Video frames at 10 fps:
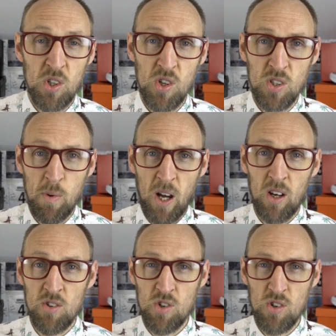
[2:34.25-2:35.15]
which is about
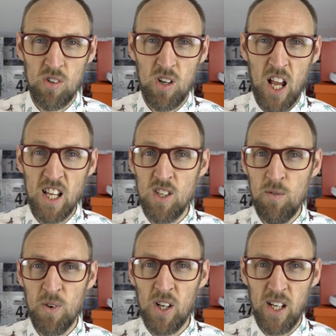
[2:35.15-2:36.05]

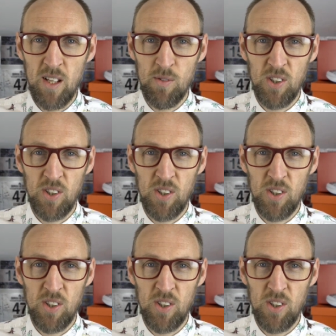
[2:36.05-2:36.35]
185,